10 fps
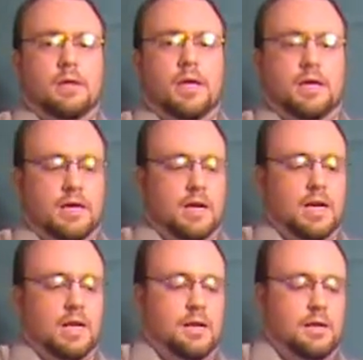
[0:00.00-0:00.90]
And it kind
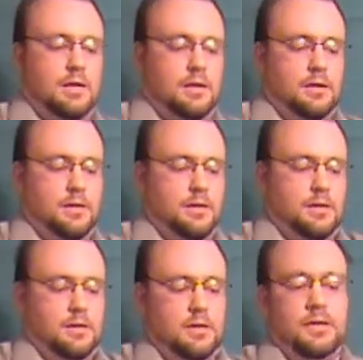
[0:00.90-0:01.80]

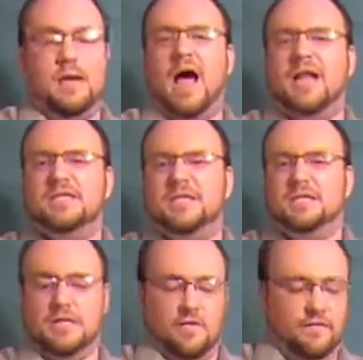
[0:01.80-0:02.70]
of knots
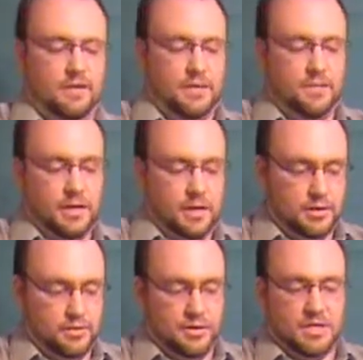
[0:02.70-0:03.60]
itself a little bit, and
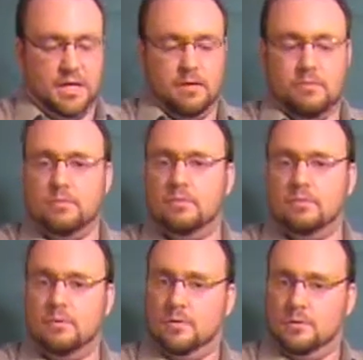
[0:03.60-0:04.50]
do the same
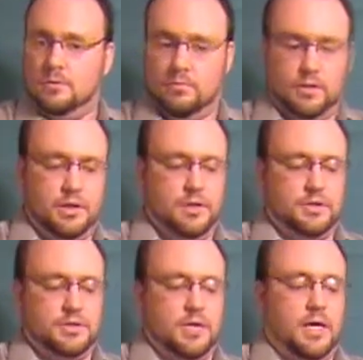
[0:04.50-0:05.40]
with the other
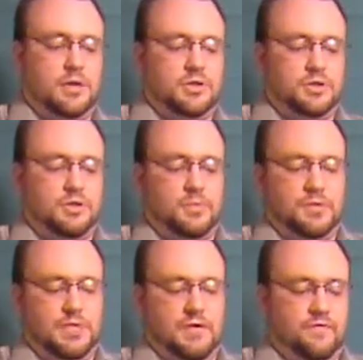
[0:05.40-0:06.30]
side just to be
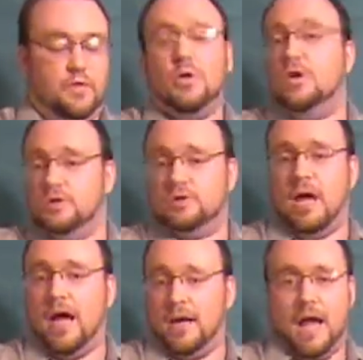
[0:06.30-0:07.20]
safe. You can also
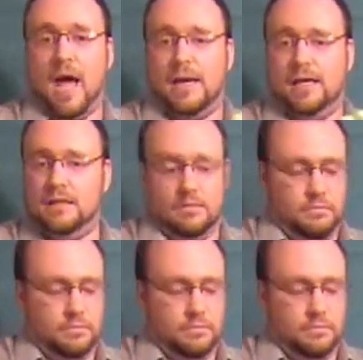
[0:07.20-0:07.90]
tie a knot in them.